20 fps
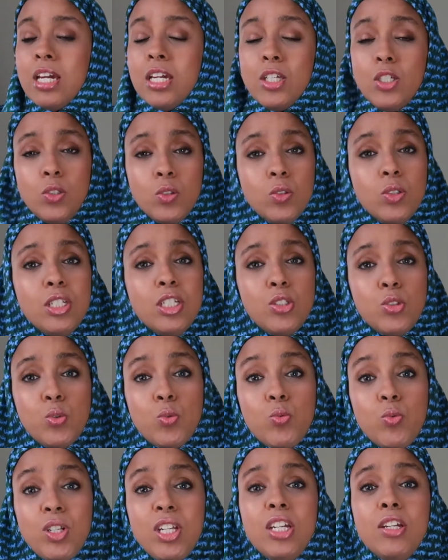you need to
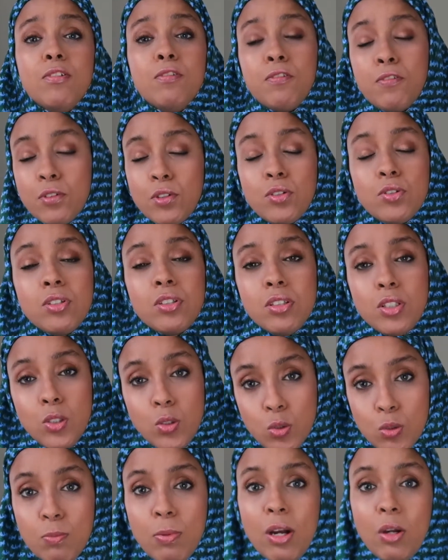reinforce
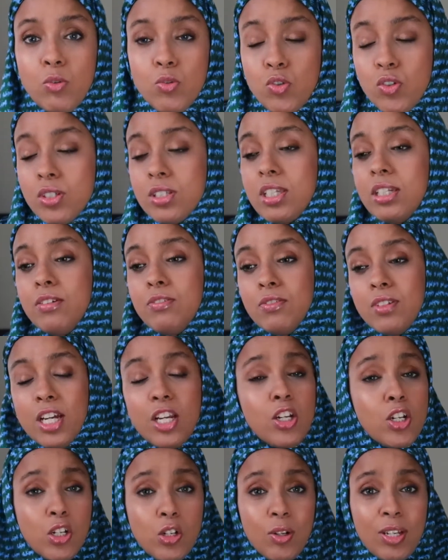your boundaries. And if they're
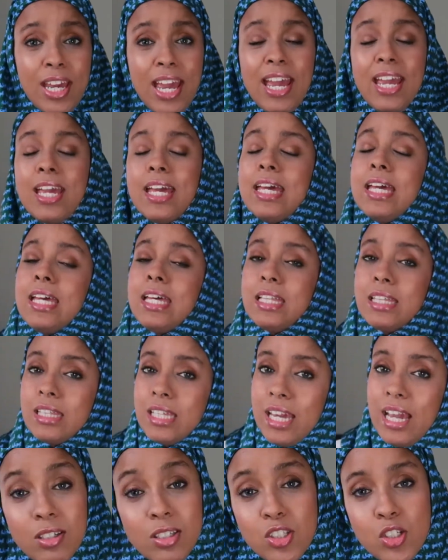not okay,
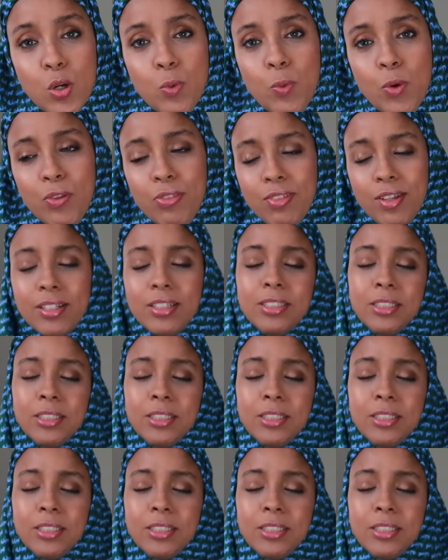then it's not worth it.